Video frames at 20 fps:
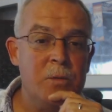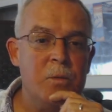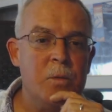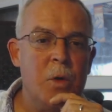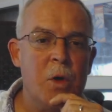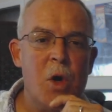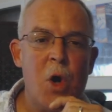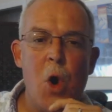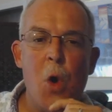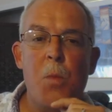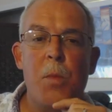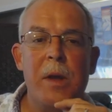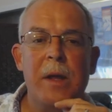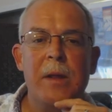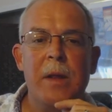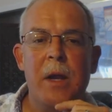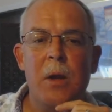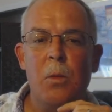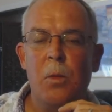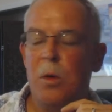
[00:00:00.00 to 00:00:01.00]
were
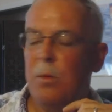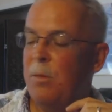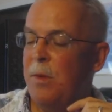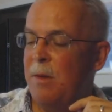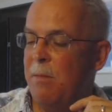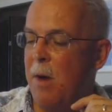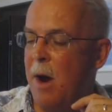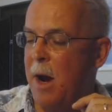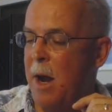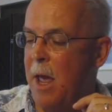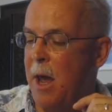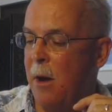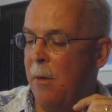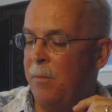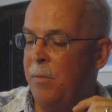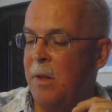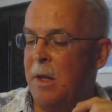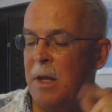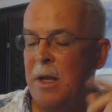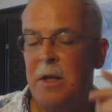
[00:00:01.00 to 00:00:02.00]
hoping that it would be by now.
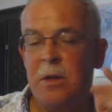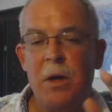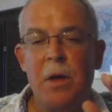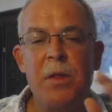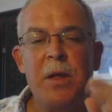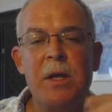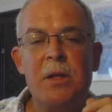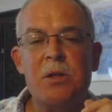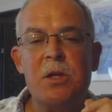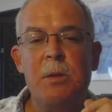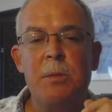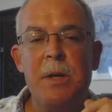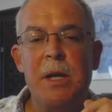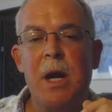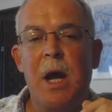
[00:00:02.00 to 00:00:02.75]
I think it's going to be